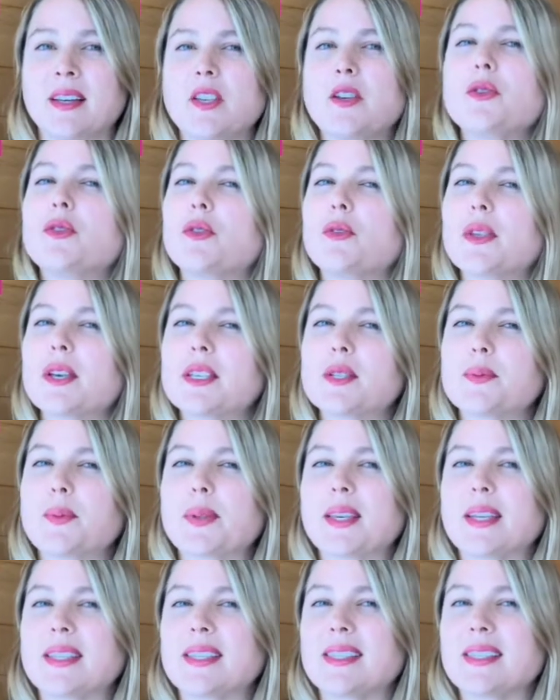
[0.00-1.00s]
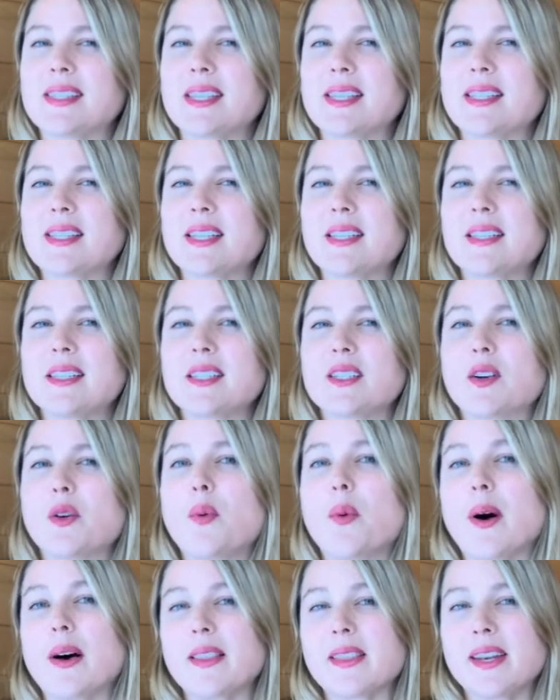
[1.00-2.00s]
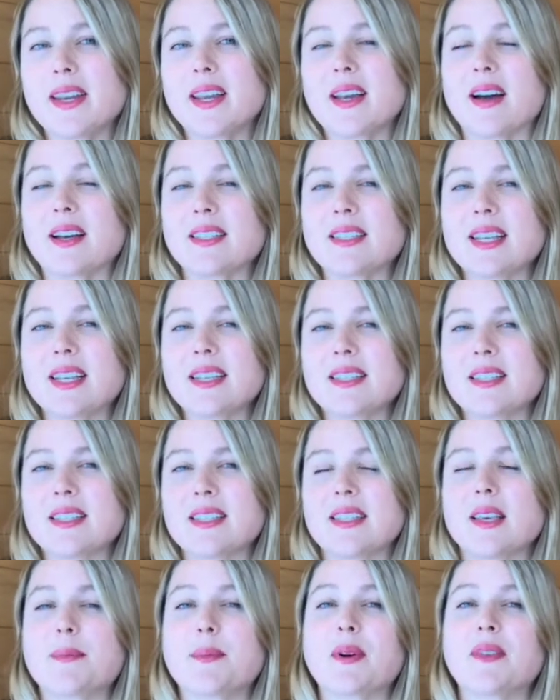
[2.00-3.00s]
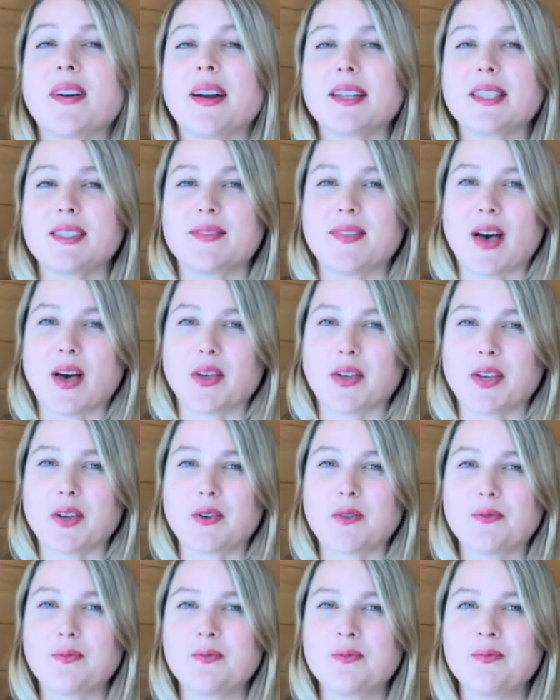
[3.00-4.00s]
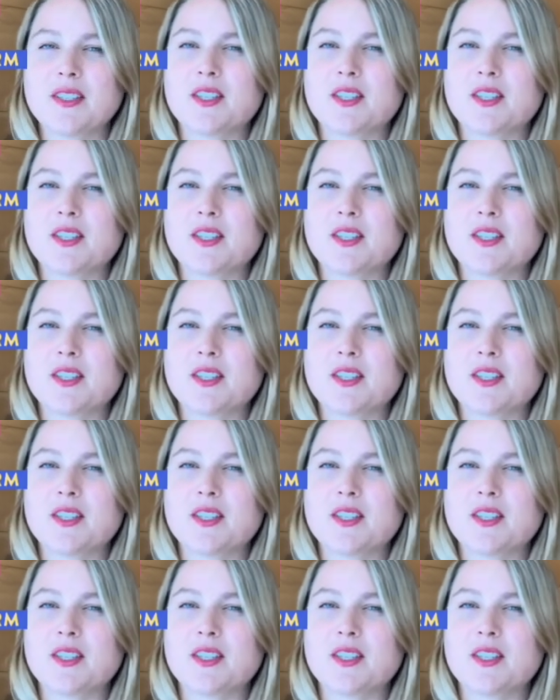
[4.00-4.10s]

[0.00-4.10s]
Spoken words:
You do this with consistent, quality content that provides value.